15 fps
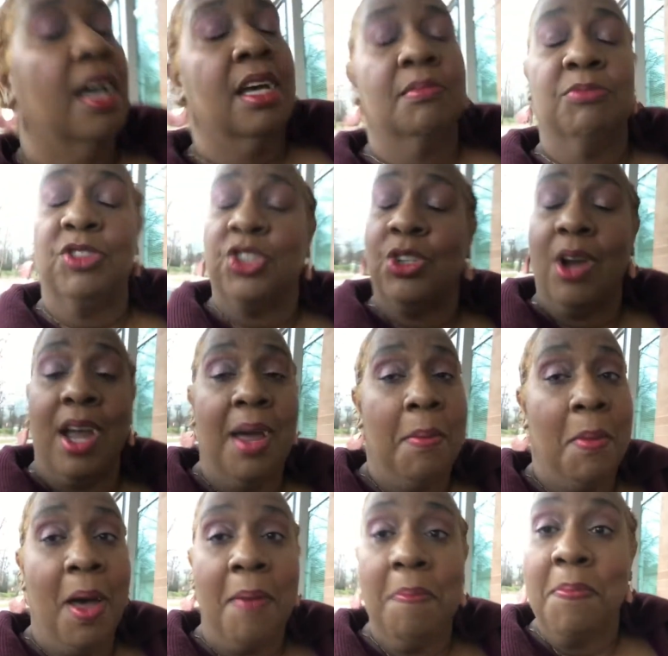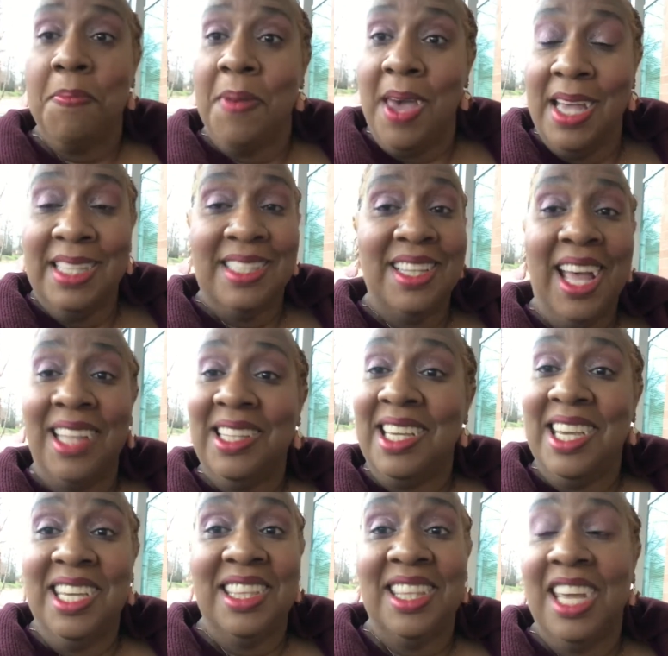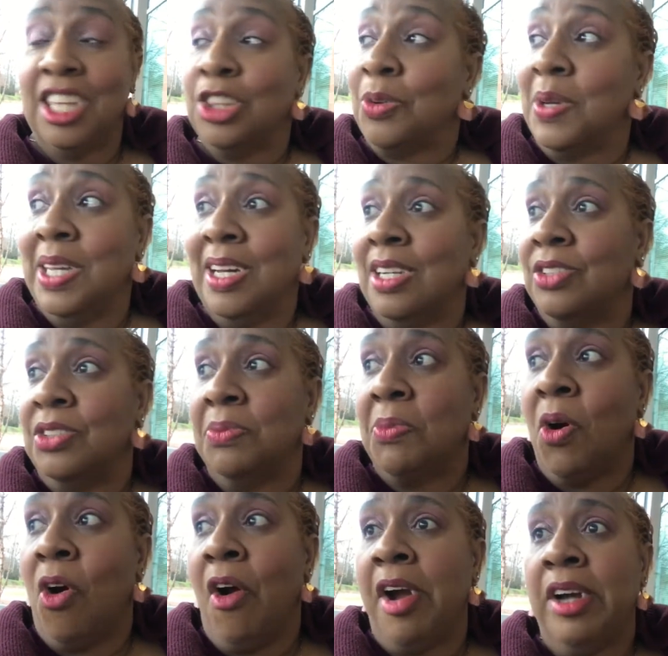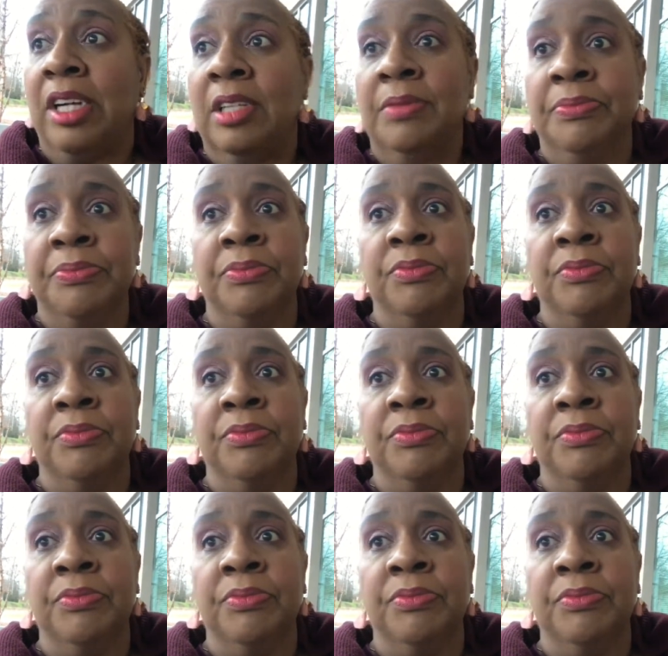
I'm trying my best not to hit that 300 mark.